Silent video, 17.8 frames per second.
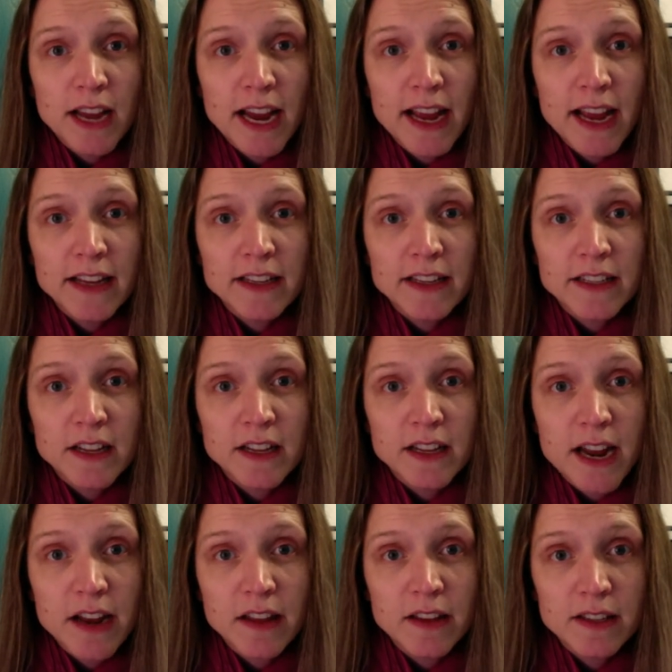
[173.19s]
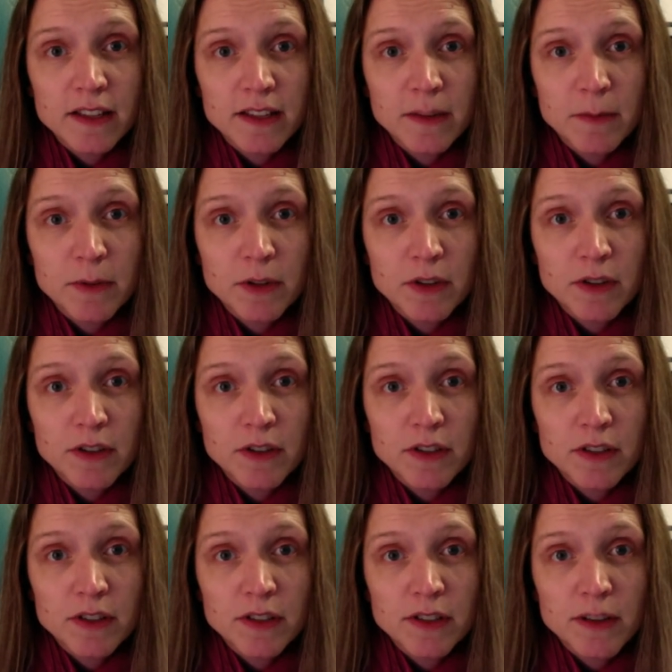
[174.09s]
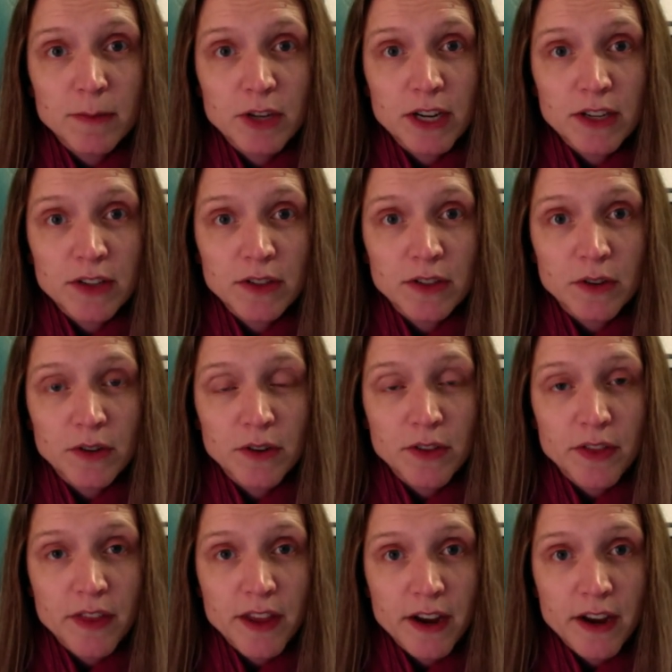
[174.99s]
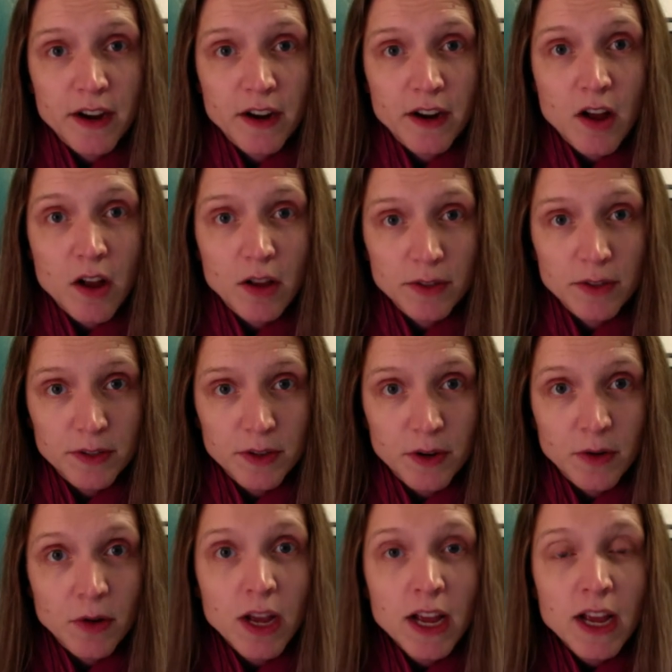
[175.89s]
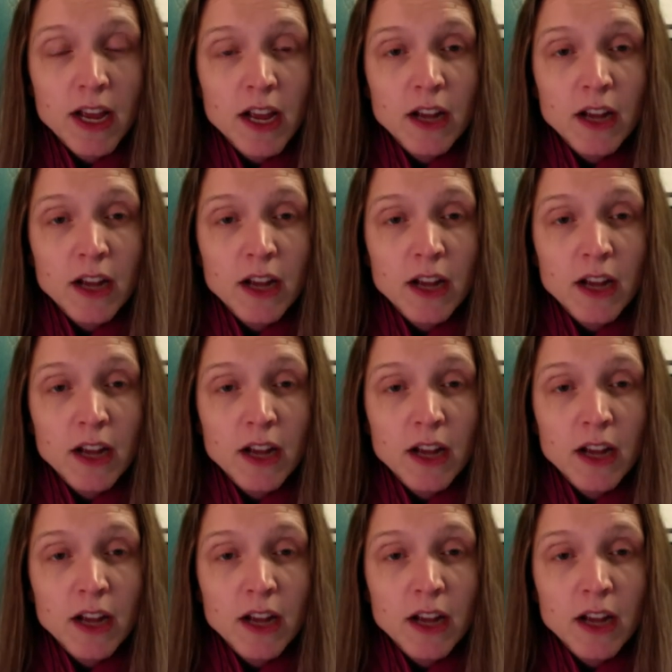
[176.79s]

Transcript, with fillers: And a lot of the similar subjects are in there also.